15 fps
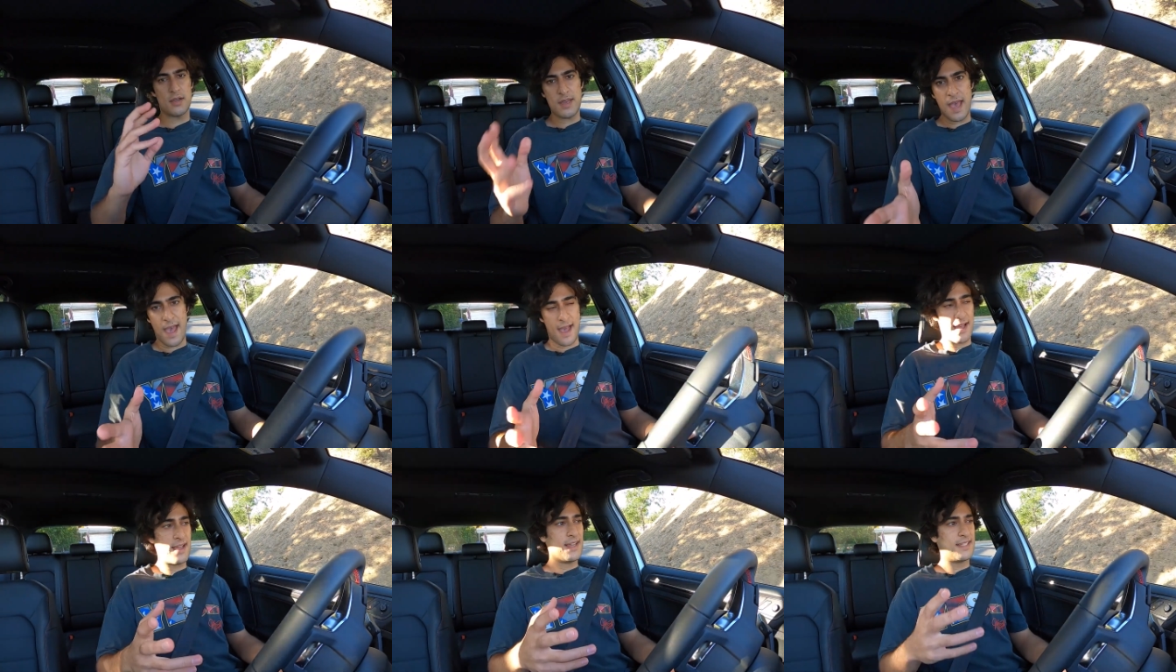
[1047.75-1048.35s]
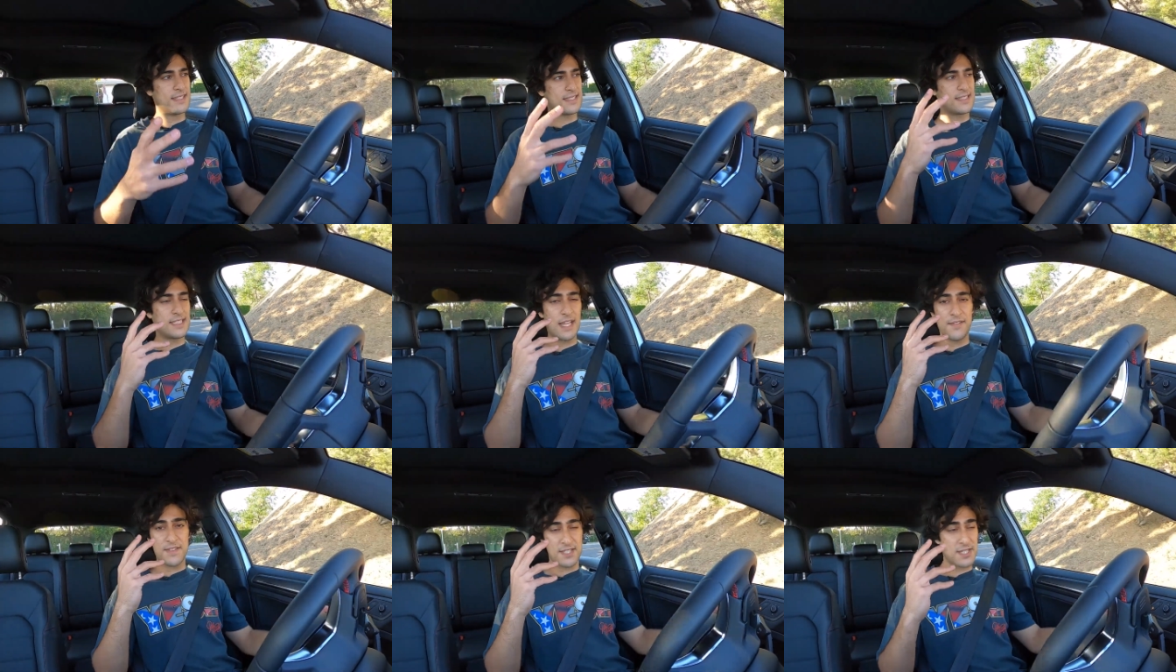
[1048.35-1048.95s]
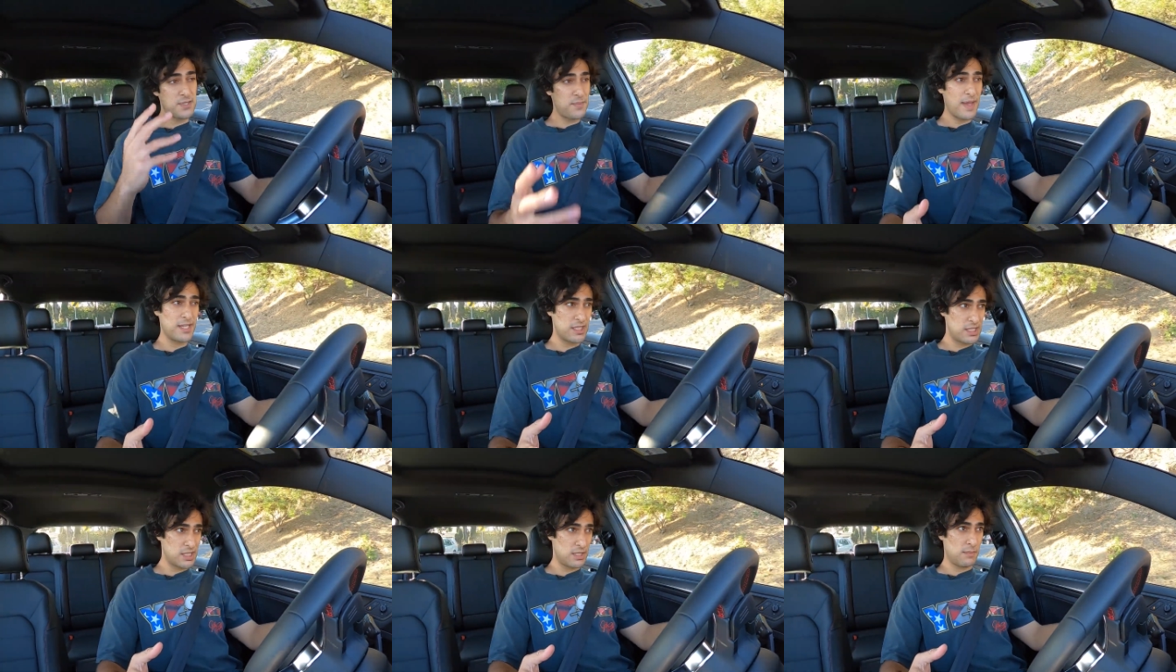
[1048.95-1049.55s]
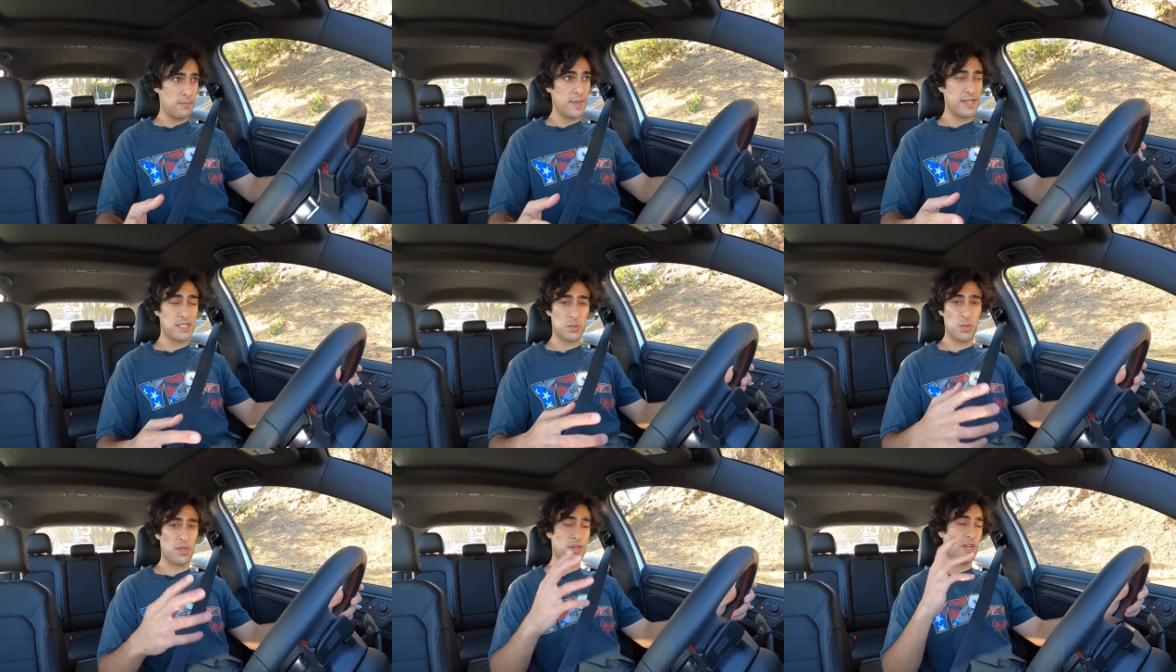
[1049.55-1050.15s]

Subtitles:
yeah, stiff suspension mixed with an